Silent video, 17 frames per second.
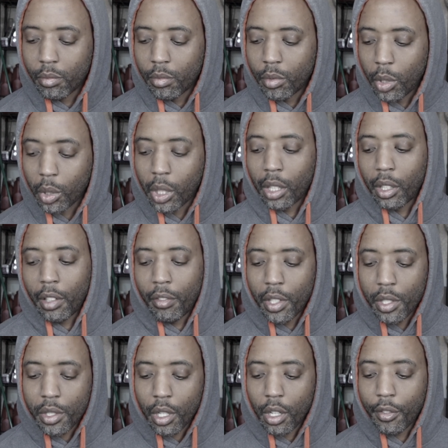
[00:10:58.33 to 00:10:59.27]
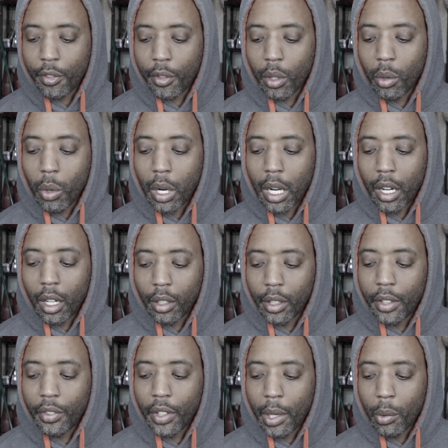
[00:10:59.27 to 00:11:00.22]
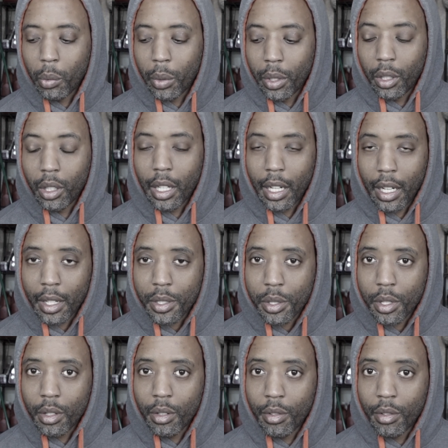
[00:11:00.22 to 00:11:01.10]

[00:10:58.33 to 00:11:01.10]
you can leave these on for a while and they will last